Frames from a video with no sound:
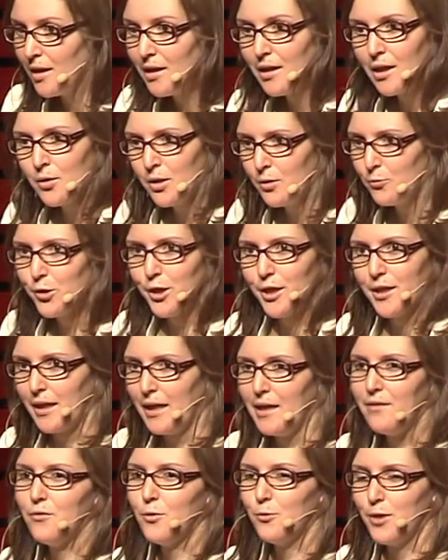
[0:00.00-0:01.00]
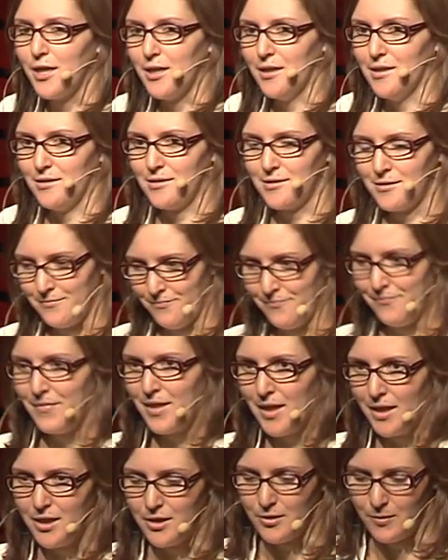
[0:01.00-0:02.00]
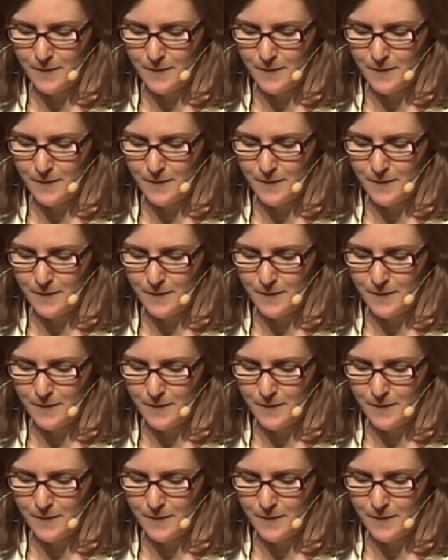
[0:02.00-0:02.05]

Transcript: it can work everywhere else. Thank